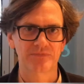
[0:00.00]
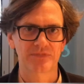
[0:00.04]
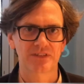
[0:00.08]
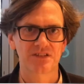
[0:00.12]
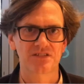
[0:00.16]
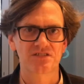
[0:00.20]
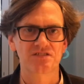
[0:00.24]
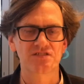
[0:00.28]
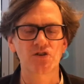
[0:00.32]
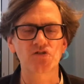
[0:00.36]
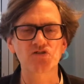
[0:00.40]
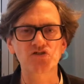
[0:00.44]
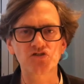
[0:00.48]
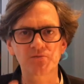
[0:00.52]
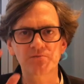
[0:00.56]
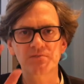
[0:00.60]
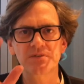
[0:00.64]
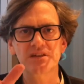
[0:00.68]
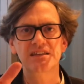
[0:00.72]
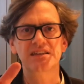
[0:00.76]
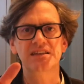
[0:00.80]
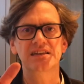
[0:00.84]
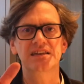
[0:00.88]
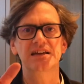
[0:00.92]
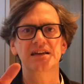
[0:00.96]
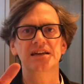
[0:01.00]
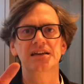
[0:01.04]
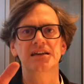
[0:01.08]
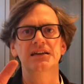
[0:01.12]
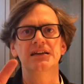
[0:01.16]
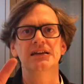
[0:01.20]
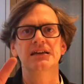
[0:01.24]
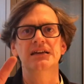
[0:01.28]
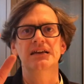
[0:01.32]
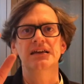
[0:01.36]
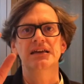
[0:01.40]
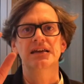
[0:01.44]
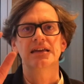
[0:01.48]
Social media
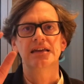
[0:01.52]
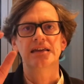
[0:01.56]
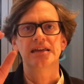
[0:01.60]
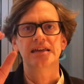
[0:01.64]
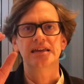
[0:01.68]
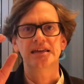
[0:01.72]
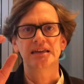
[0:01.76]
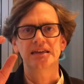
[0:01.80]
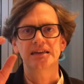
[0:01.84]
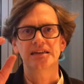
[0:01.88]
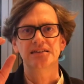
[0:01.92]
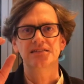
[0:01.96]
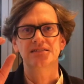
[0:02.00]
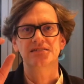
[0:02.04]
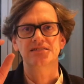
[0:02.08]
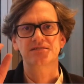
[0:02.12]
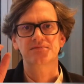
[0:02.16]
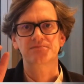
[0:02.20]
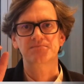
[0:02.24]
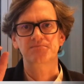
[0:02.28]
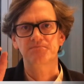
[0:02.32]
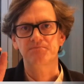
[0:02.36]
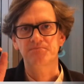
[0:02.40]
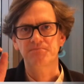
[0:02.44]
is